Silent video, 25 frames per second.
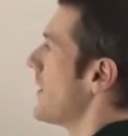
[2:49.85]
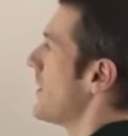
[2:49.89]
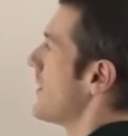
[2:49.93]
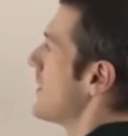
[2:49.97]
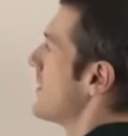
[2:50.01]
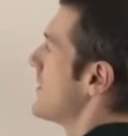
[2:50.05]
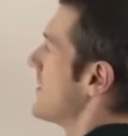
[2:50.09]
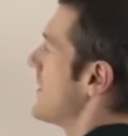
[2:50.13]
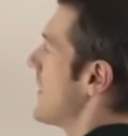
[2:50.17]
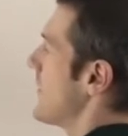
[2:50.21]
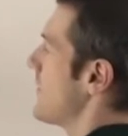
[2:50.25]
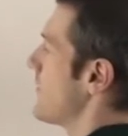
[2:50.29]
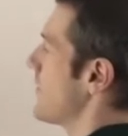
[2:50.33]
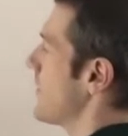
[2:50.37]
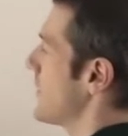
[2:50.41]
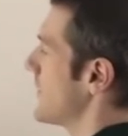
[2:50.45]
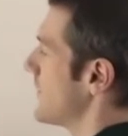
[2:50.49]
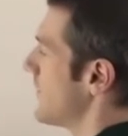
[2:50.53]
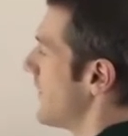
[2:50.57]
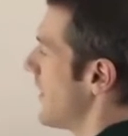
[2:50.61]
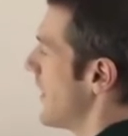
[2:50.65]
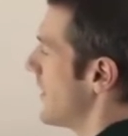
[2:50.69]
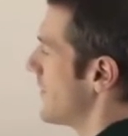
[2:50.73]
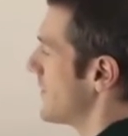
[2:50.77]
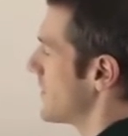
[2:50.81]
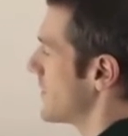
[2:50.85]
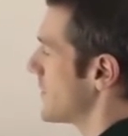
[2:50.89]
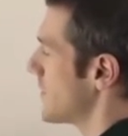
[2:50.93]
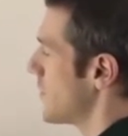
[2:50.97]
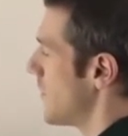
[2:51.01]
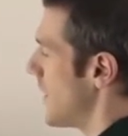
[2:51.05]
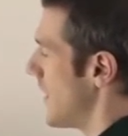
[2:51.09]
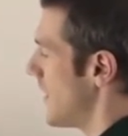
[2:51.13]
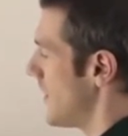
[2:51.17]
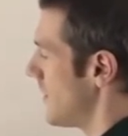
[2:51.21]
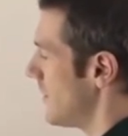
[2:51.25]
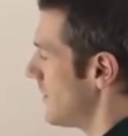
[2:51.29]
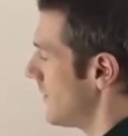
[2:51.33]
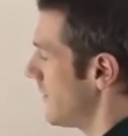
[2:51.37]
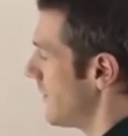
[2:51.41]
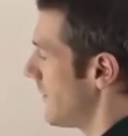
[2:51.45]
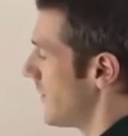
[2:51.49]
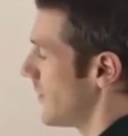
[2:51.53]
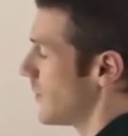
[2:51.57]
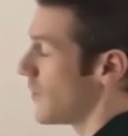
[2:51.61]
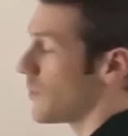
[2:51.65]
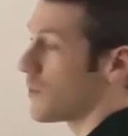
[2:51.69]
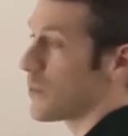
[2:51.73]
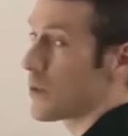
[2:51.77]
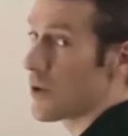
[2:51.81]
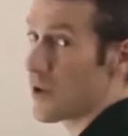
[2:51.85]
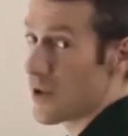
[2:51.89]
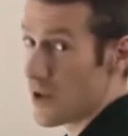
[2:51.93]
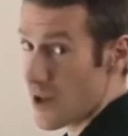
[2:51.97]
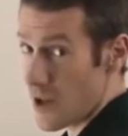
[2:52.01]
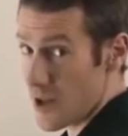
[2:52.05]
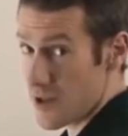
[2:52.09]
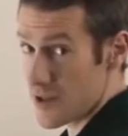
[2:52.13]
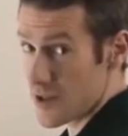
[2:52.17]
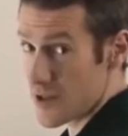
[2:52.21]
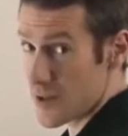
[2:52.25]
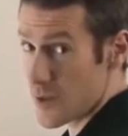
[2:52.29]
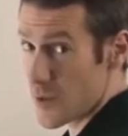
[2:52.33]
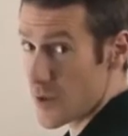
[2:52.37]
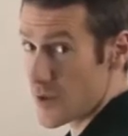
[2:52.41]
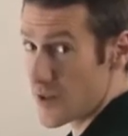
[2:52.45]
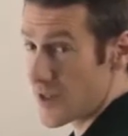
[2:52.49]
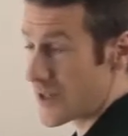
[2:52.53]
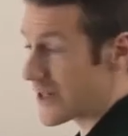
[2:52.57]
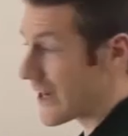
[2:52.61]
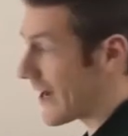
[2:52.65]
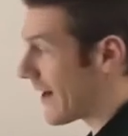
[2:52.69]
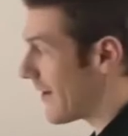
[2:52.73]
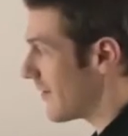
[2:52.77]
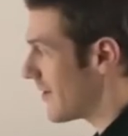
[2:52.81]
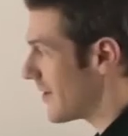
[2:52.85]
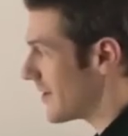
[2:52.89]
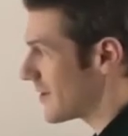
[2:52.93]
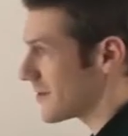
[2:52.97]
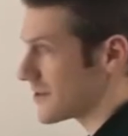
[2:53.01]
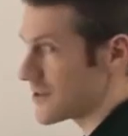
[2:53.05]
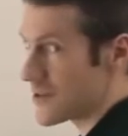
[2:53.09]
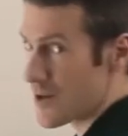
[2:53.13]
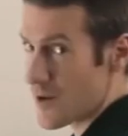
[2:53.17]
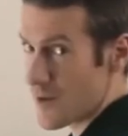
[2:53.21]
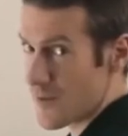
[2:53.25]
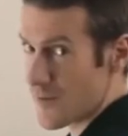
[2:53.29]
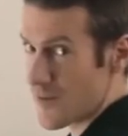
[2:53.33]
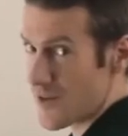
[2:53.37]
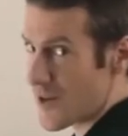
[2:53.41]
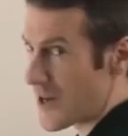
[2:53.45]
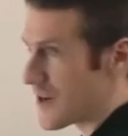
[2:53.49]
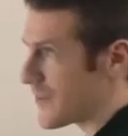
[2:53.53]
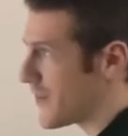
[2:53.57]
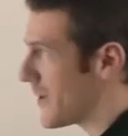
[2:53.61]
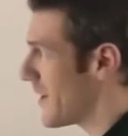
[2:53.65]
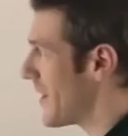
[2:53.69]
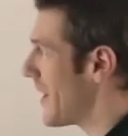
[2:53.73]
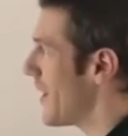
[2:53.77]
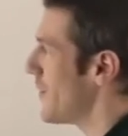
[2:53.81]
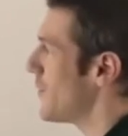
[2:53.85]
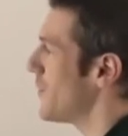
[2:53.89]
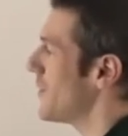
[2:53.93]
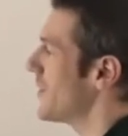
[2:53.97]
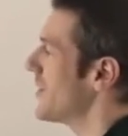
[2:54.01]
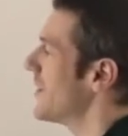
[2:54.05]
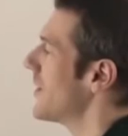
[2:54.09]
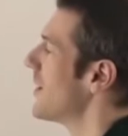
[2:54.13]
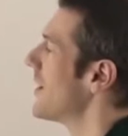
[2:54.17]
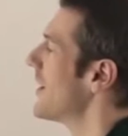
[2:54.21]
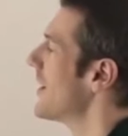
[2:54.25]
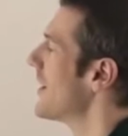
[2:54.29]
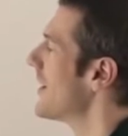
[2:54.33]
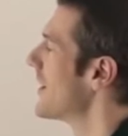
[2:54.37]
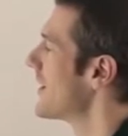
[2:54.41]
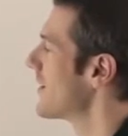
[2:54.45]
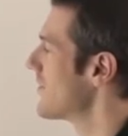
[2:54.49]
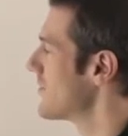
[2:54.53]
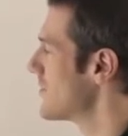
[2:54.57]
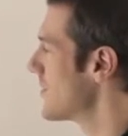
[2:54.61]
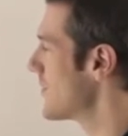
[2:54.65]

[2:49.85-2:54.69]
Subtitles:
7 plus 5 is 12, plus the 1 you carried, don't forget about that one, gives you